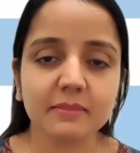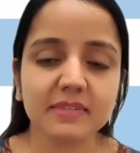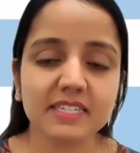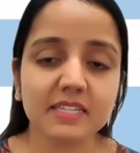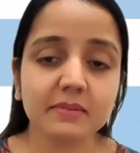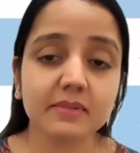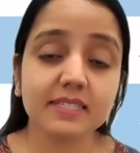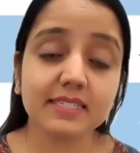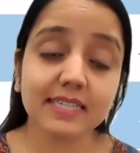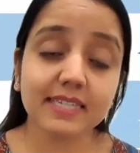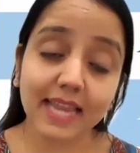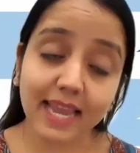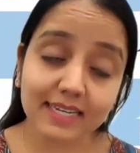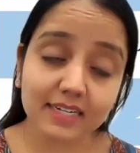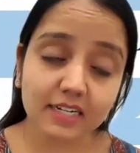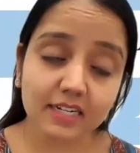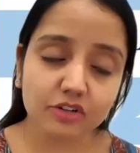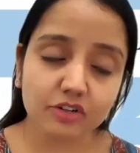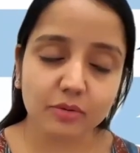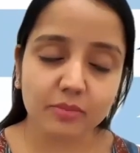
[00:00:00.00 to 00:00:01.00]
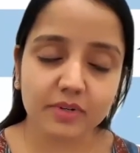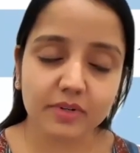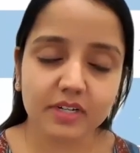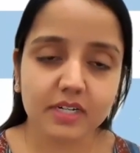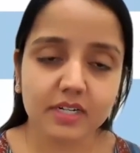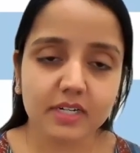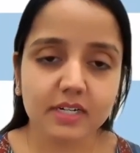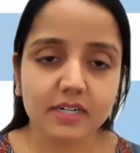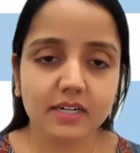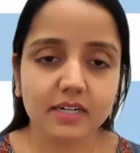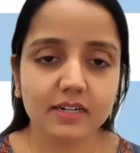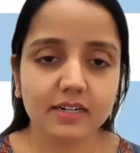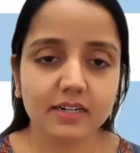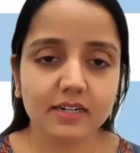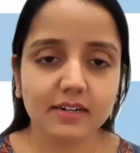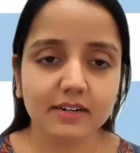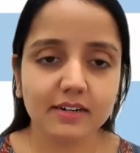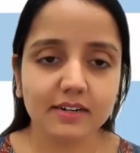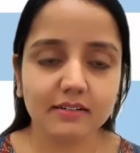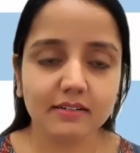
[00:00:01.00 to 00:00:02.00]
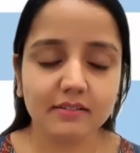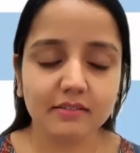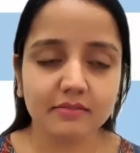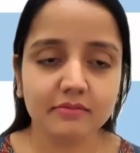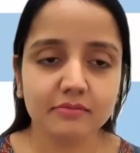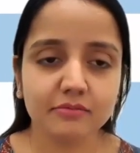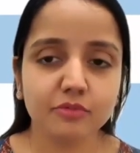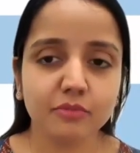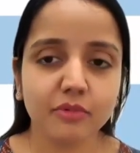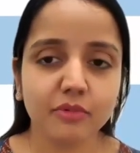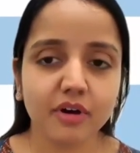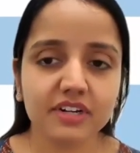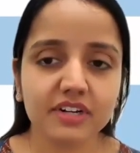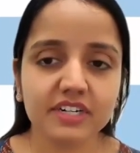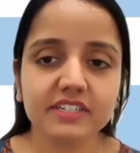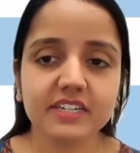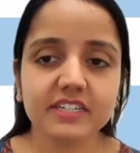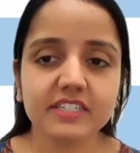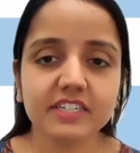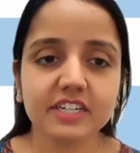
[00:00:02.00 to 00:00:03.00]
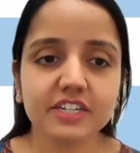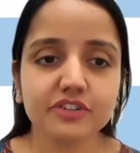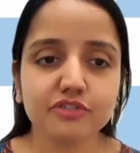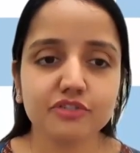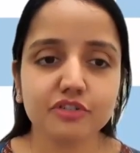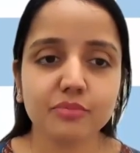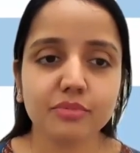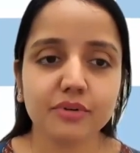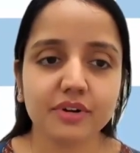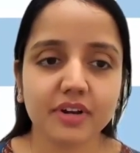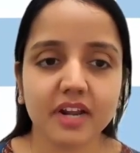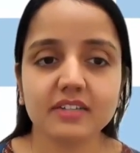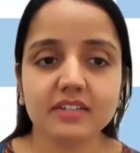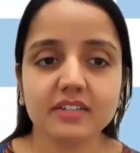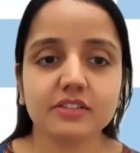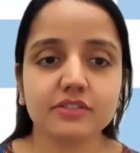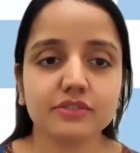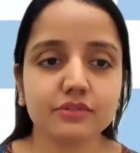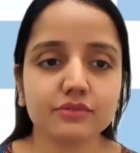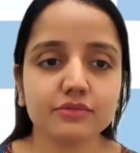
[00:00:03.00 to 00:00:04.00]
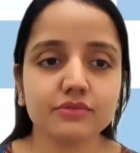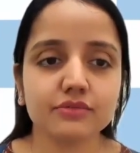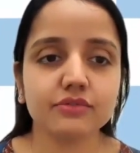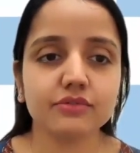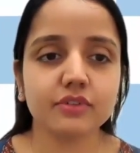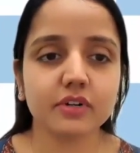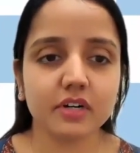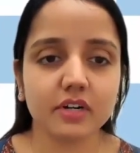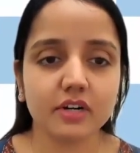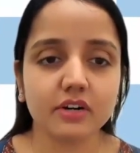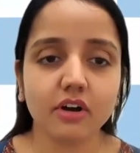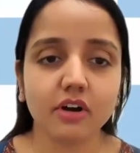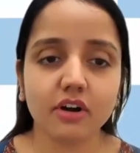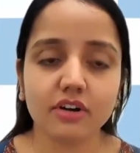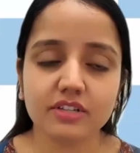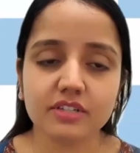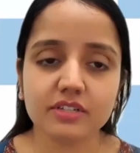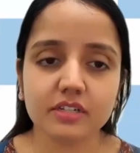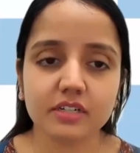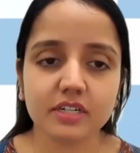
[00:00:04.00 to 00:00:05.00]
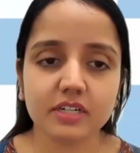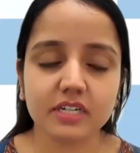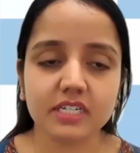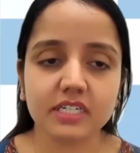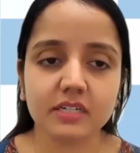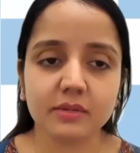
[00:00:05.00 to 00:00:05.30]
MSMEs can adopt to monitor and control products through cost